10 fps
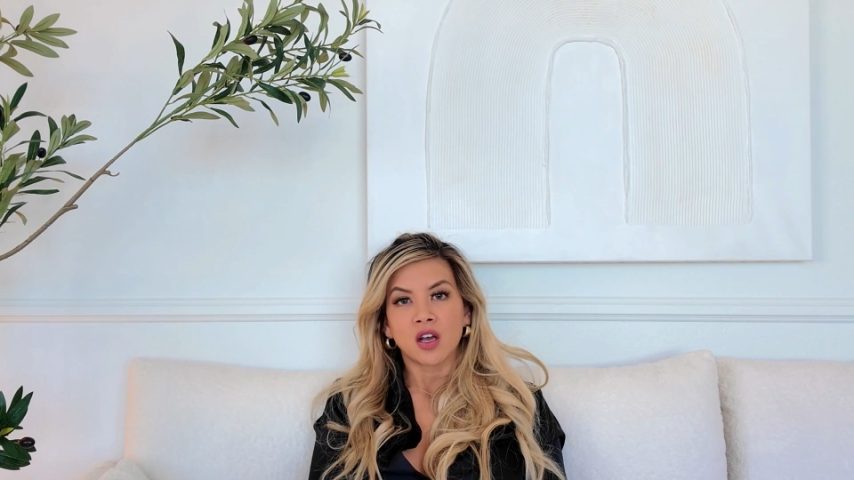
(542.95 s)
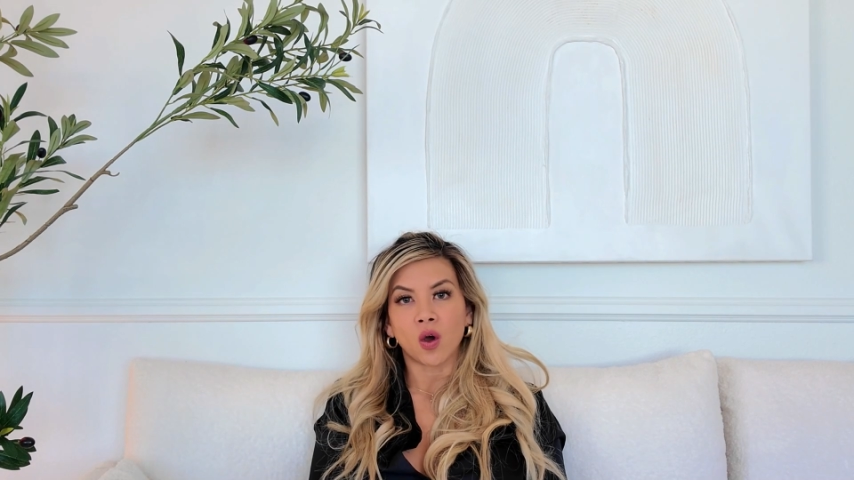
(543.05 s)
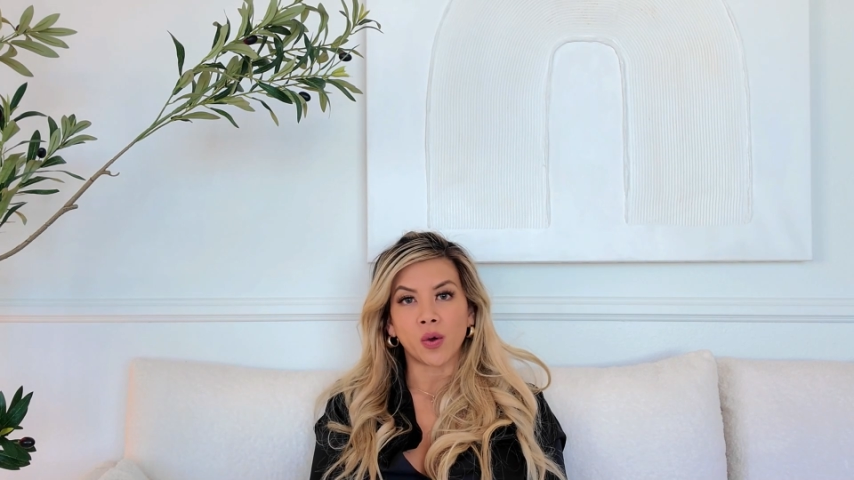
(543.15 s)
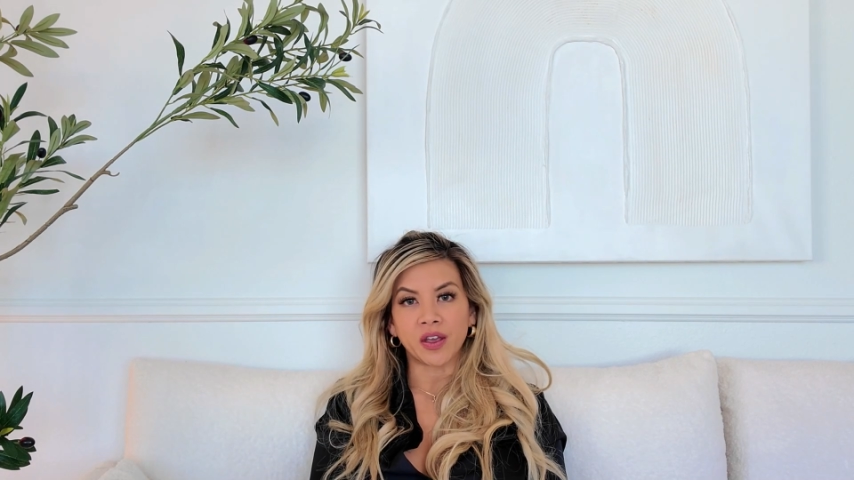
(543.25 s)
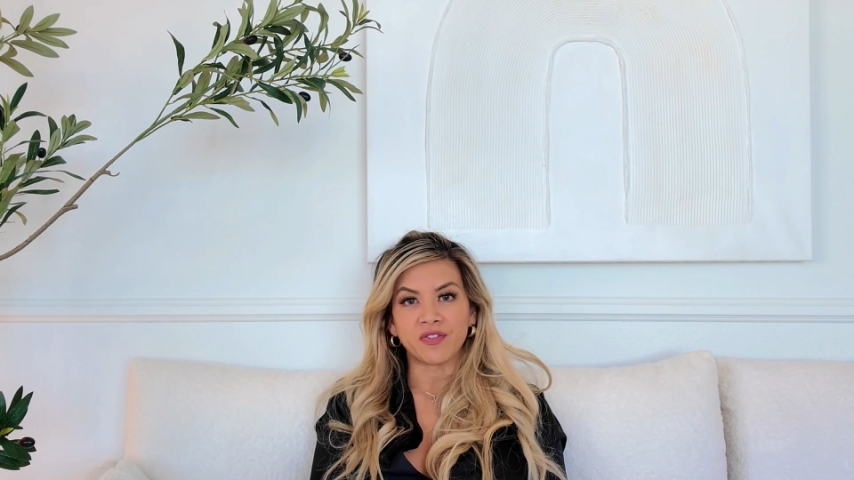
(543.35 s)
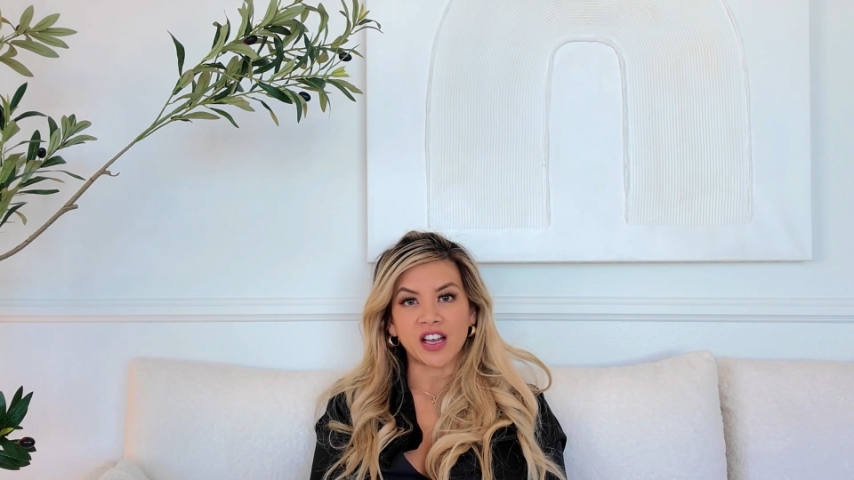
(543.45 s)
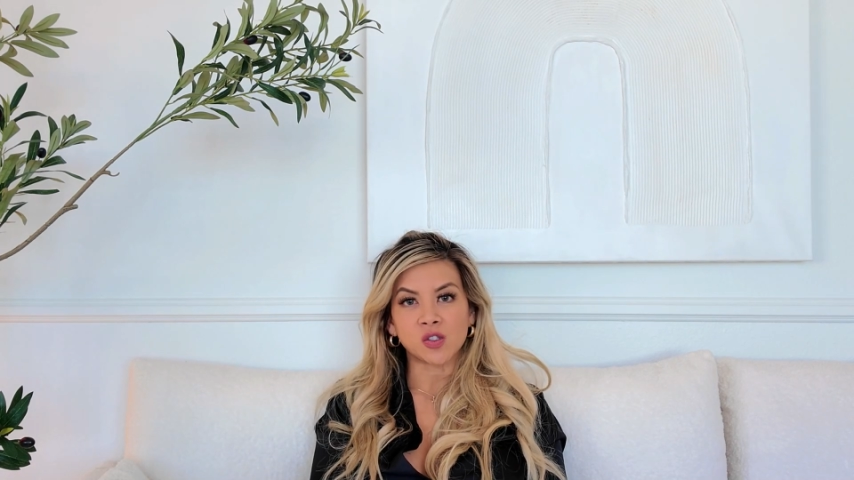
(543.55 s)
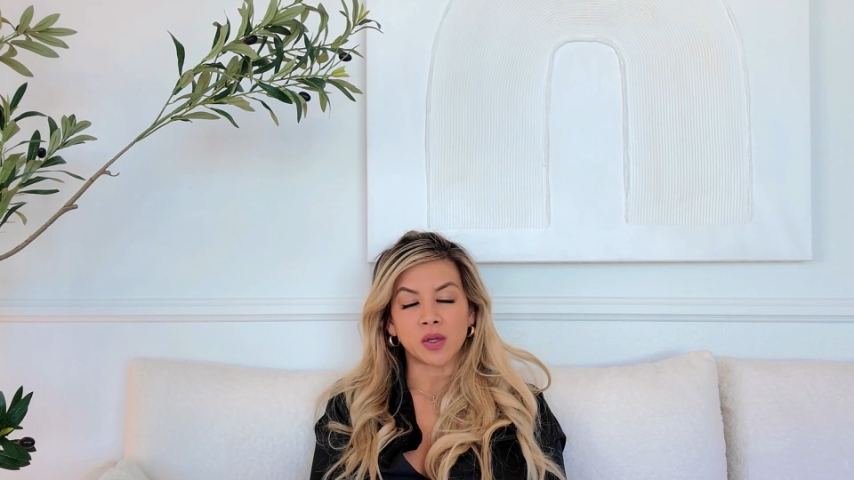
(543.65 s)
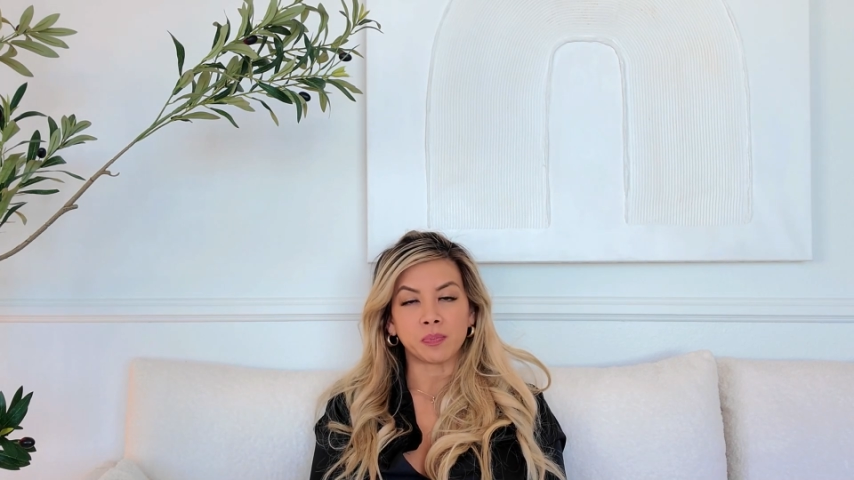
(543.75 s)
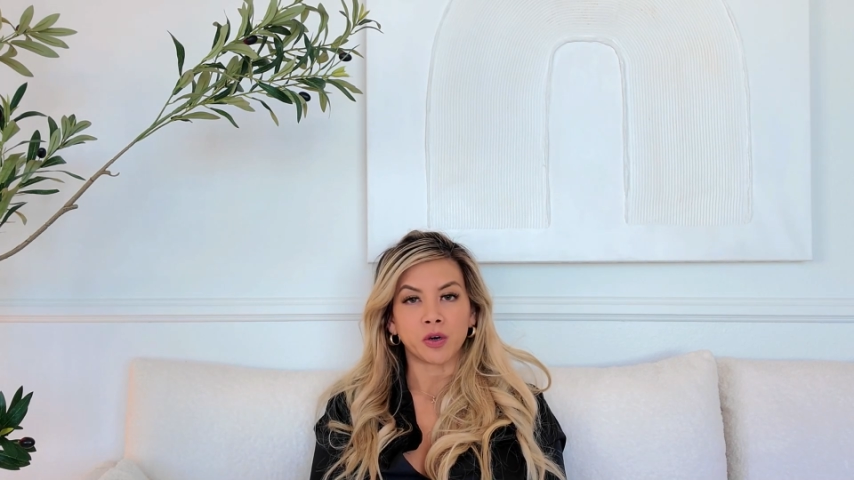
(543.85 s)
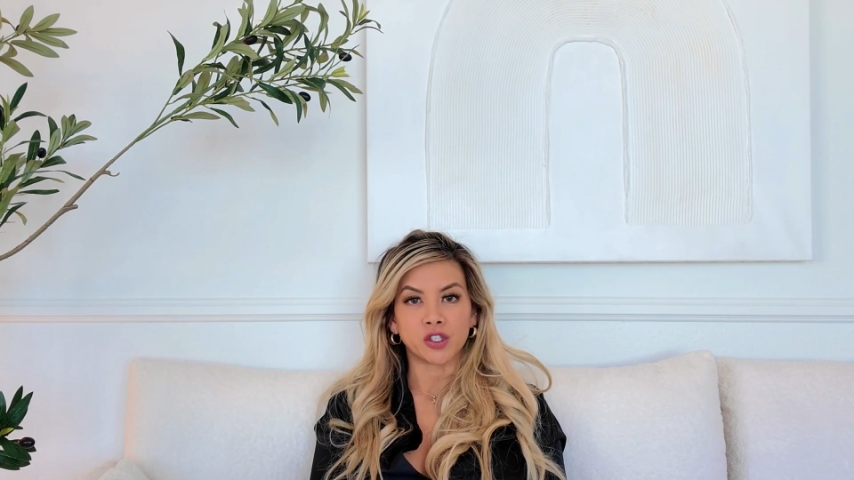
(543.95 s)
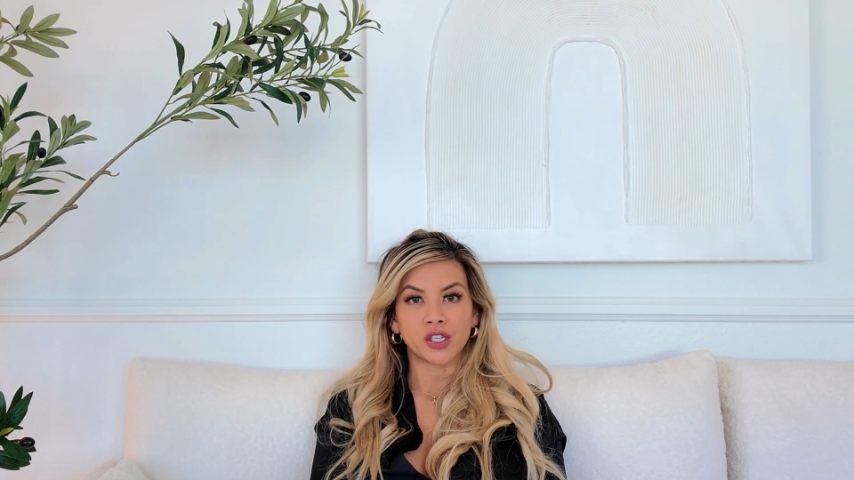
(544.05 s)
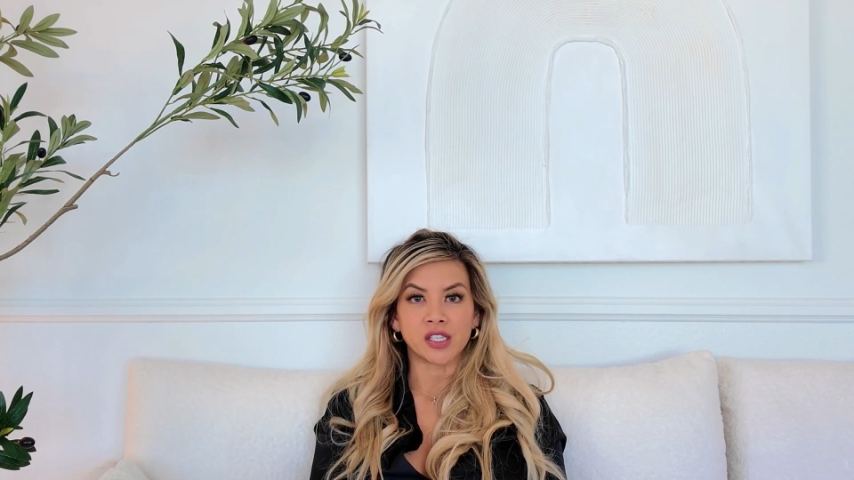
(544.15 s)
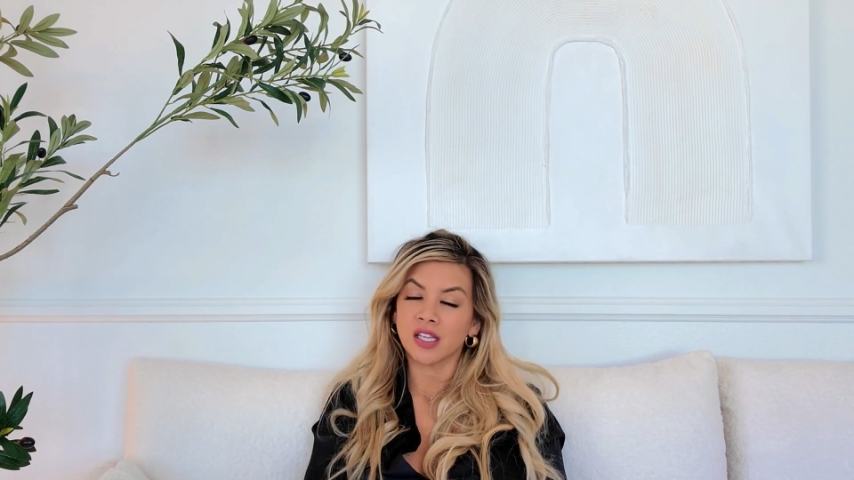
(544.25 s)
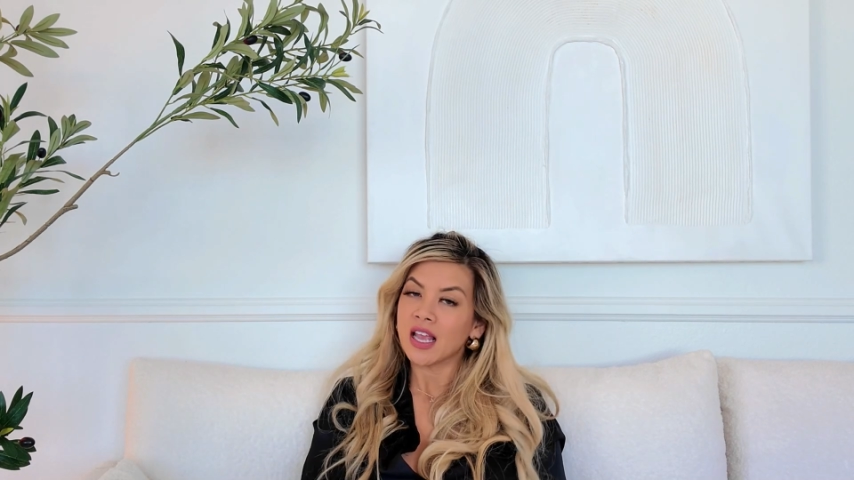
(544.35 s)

going investment purchase